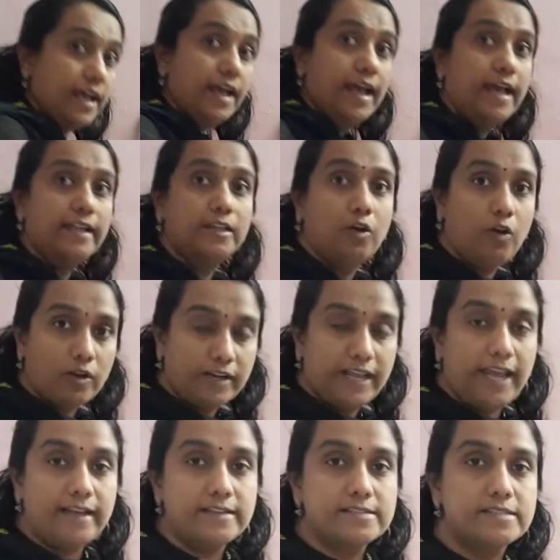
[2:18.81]
An
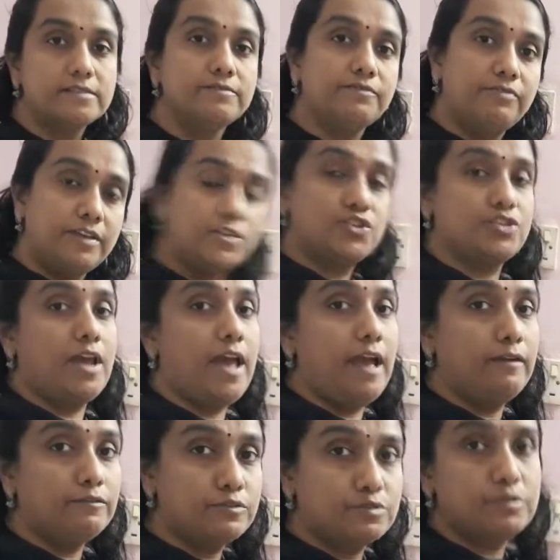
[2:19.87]
organism which
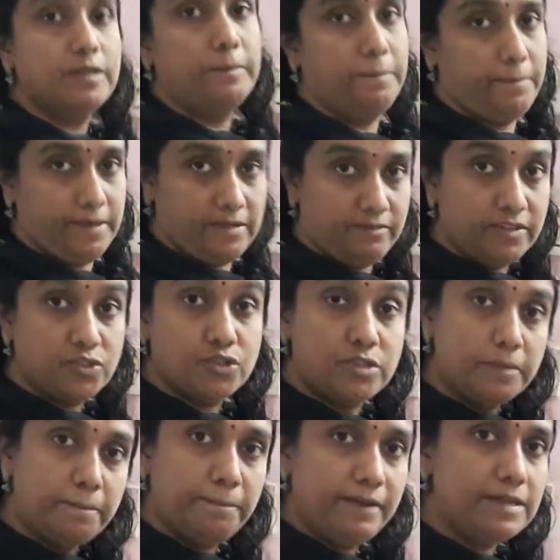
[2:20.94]

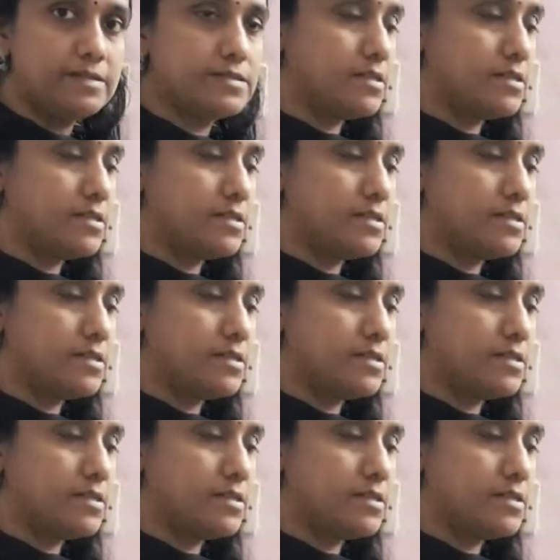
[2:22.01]
depends